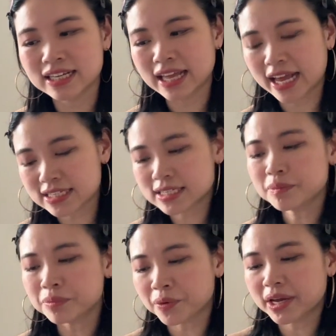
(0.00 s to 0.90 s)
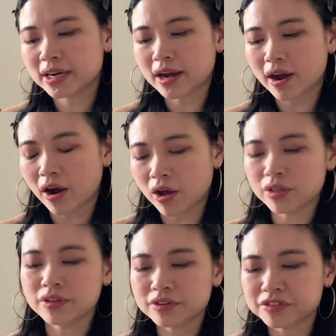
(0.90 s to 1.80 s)
At some point,
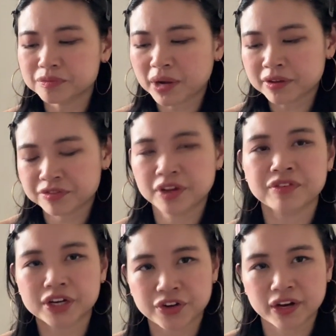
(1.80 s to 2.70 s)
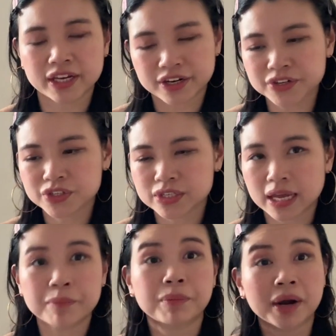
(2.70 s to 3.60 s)
all of my favorite creators,
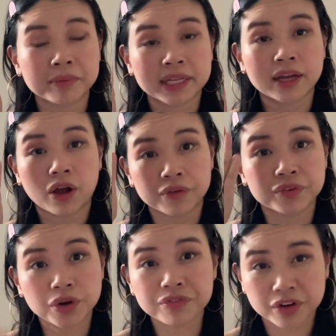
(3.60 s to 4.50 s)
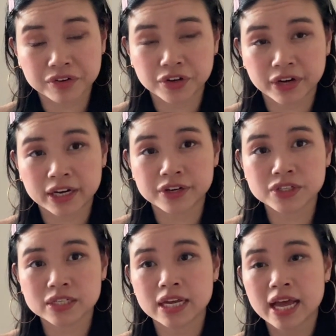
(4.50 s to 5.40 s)
and probably all of your favorite
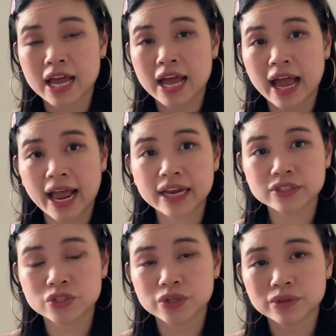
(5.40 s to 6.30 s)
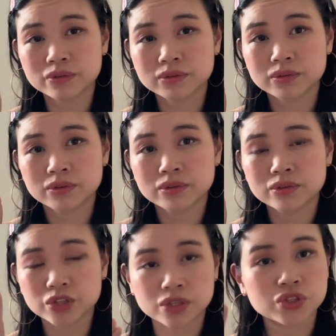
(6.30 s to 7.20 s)
creators, had to
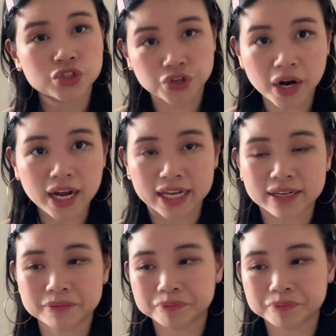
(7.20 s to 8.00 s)
just try.